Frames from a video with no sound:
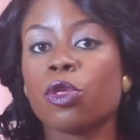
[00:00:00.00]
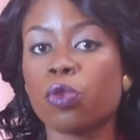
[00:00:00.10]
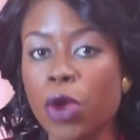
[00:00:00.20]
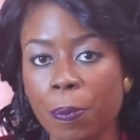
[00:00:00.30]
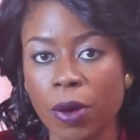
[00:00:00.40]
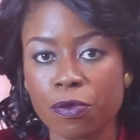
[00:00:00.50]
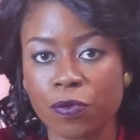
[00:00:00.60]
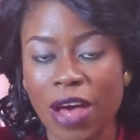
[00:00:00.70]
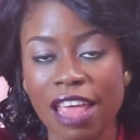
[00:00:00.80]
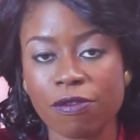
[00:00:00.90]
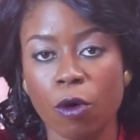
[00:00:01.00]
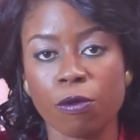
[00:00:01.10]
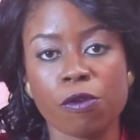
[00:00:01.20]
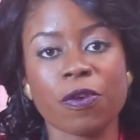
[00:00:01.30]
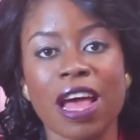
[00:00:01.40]
3.5
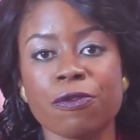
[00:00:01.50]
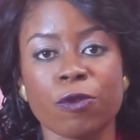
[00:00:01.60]
over 5